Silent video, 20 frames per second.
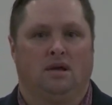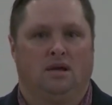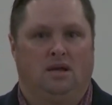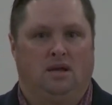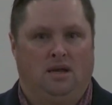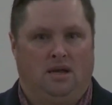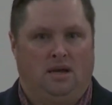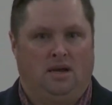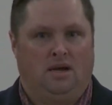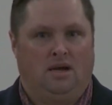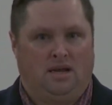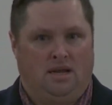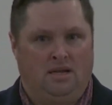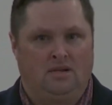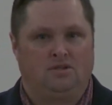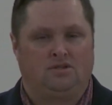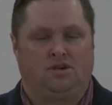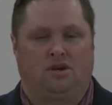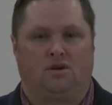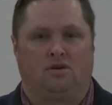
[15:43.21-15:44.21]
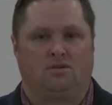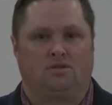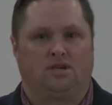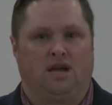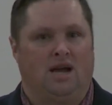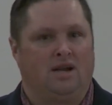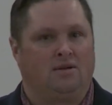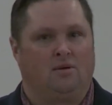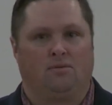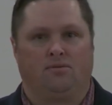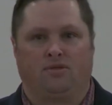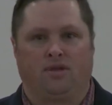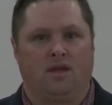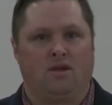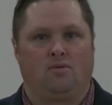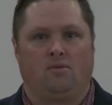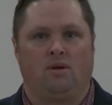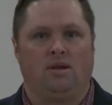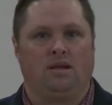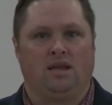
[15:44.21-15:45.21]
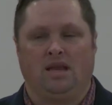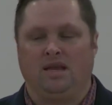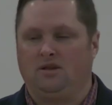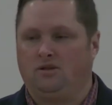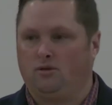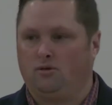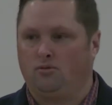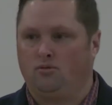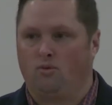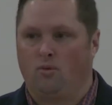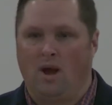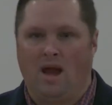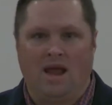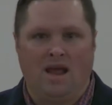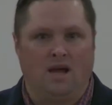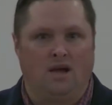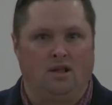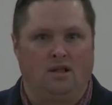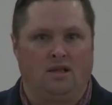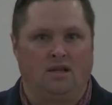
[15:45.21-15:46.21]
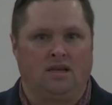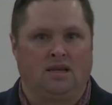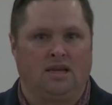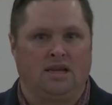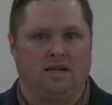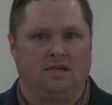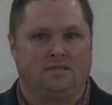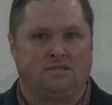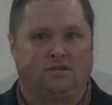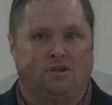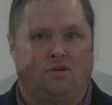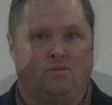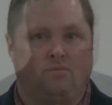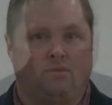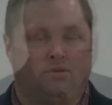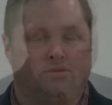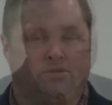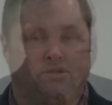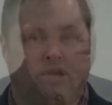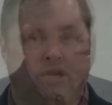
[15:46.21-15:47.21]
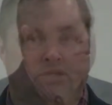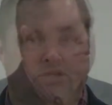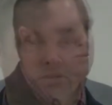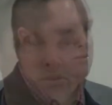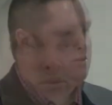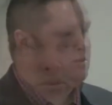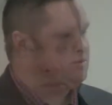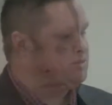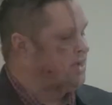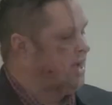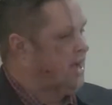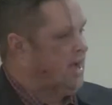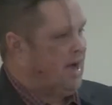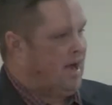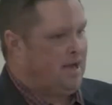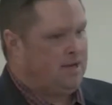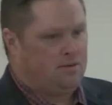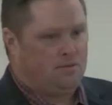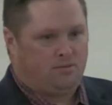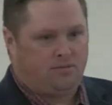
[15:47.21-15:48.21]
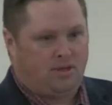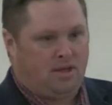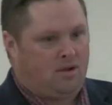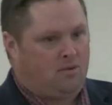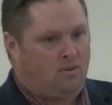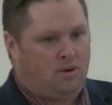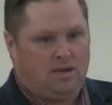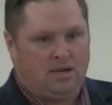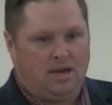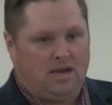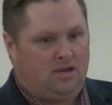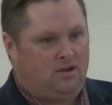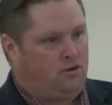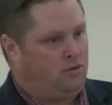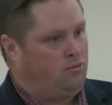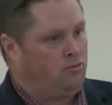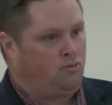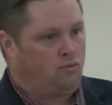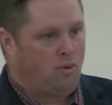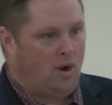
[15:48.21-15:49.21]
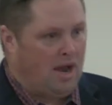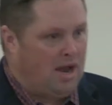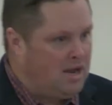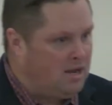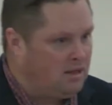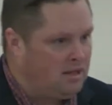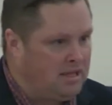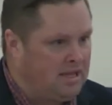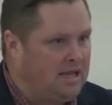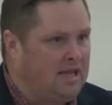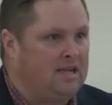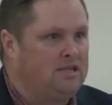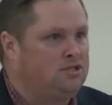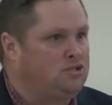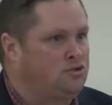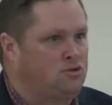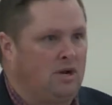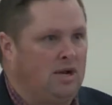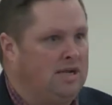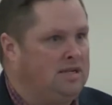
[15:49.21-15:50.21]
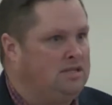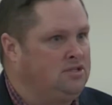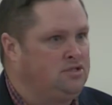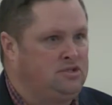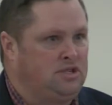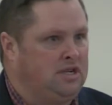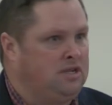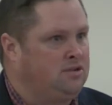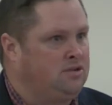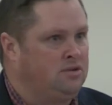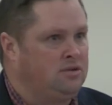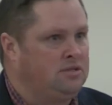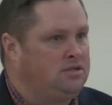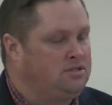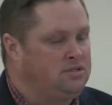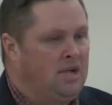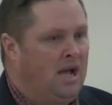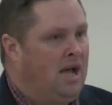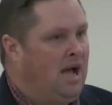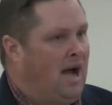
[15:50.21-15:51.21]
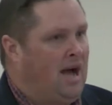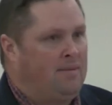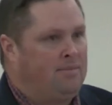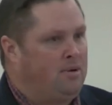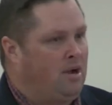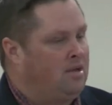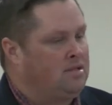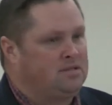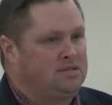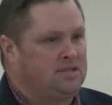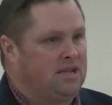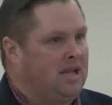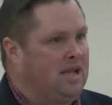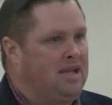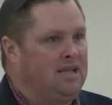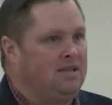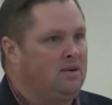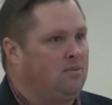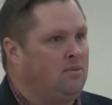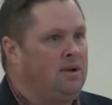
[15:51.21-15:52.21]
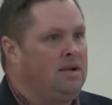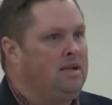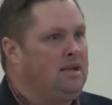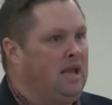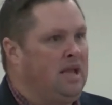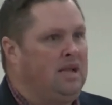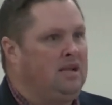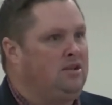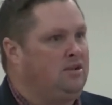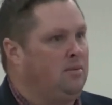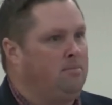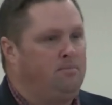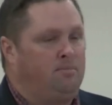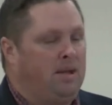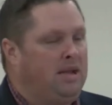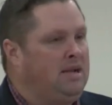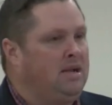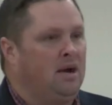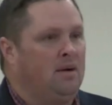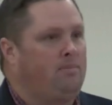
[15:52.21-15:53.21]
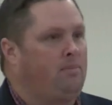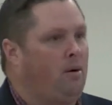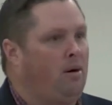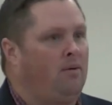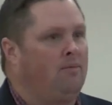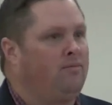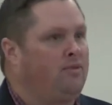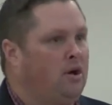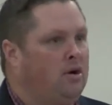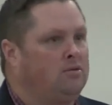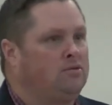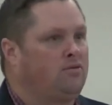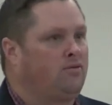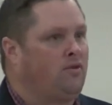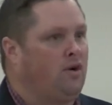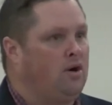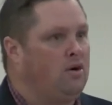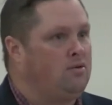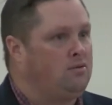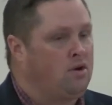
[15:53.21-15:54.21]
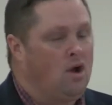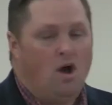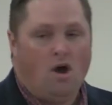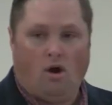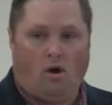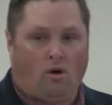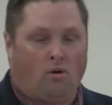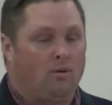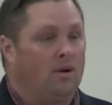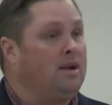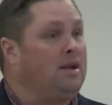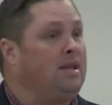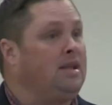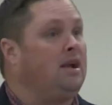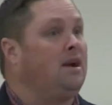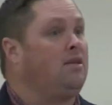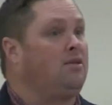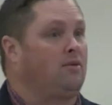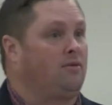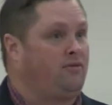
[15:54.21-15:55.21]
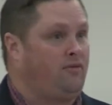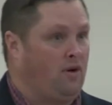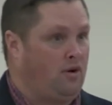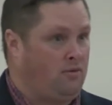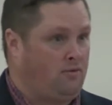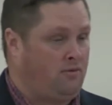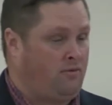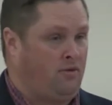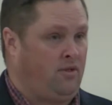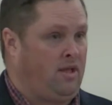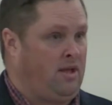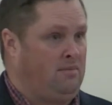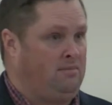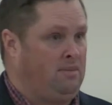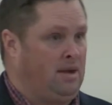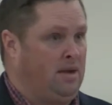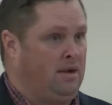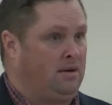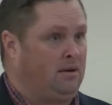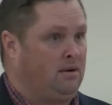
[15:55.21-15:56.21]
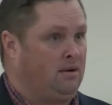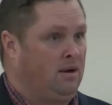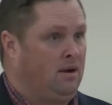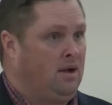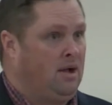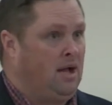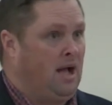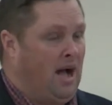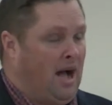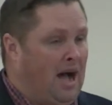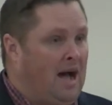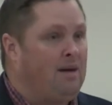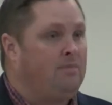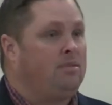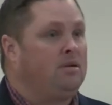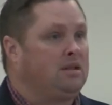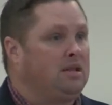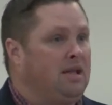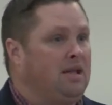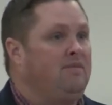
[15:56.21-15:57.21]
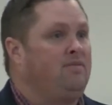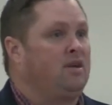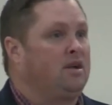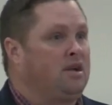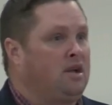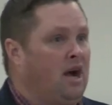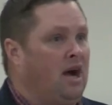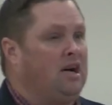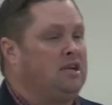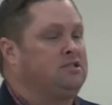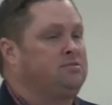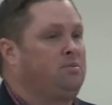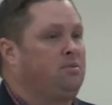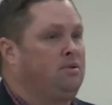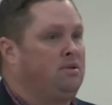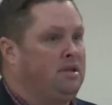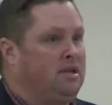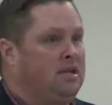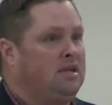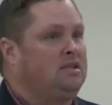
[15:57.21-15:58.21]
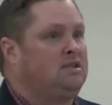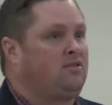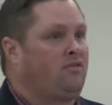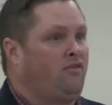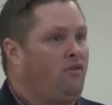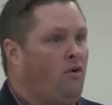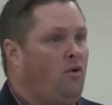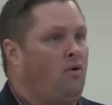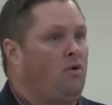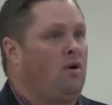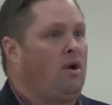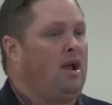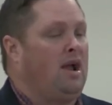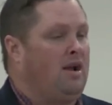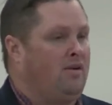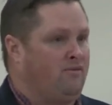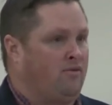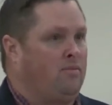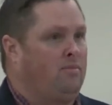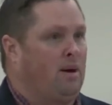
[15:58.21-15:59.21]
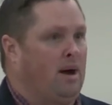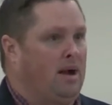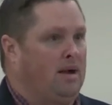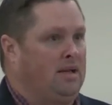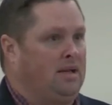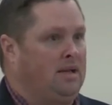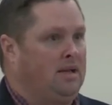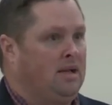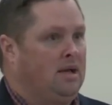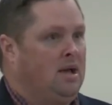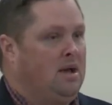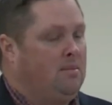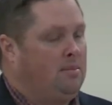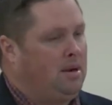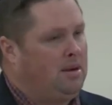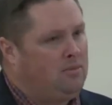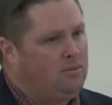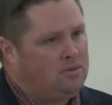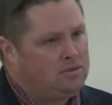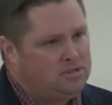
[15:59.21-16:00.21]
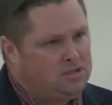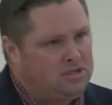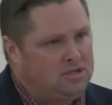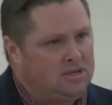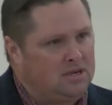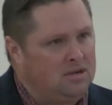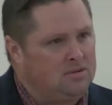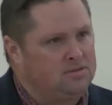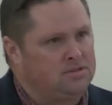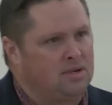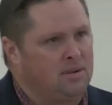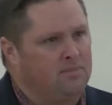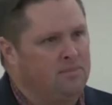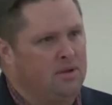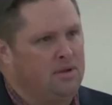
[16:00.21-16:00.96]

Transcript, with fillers: uh, in church. I don't think we need to rail against homosexuals. I don't think we need to rail against transgenderness. I'm not saying that we need to beat up on those folk or any other folk for that matter. I believe the gospel is for everybody. But I want you to know something.